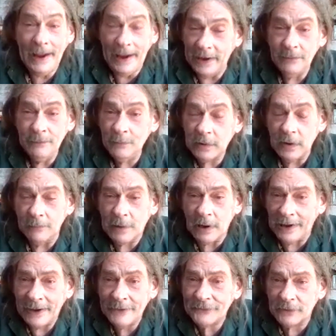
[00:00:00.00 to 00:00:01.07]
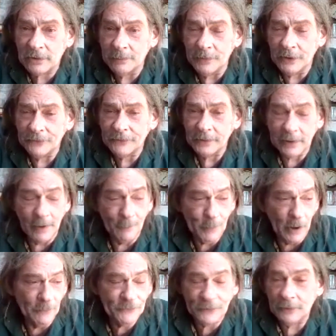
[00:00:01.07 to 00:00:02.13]
And classical music,
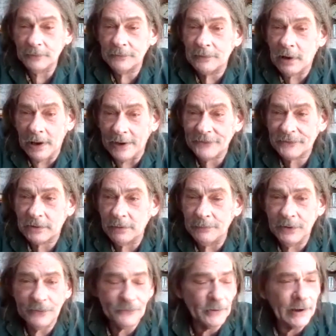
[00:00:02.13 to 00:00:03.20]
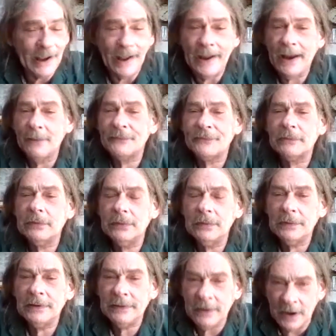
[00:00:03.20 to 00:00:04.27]
certain classical music I
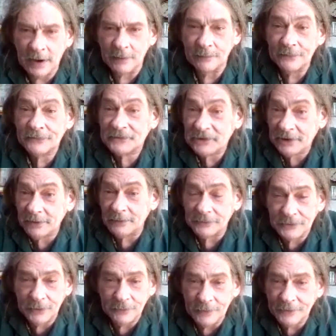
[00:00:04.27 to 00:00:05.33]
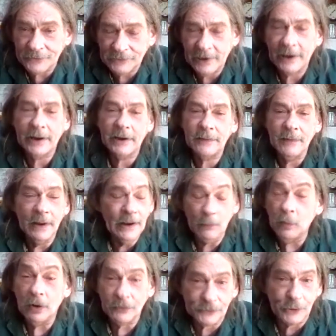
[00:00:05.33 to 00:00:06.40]
absolutely love still to this day.
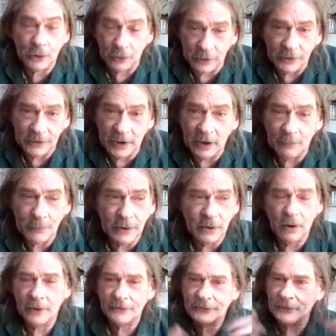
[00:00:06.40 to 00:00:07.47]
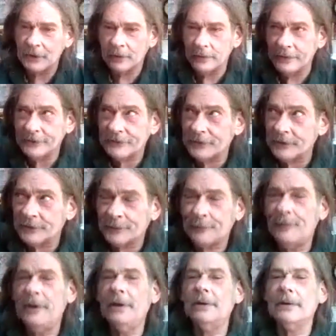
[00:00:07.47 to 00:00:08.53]
We'll turn it up because there is this
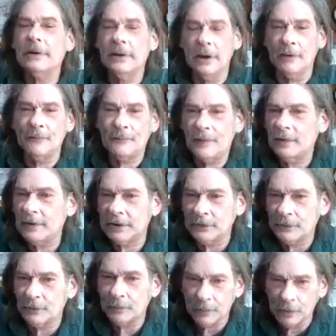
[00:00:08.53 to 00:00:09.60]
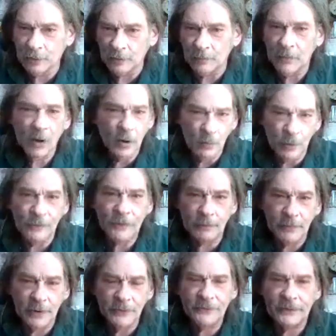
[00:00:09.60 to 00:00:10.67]
feeling of filling the room with
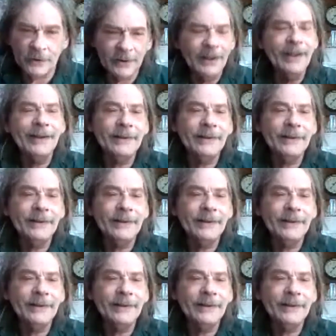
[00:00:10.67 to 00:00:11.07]
the music,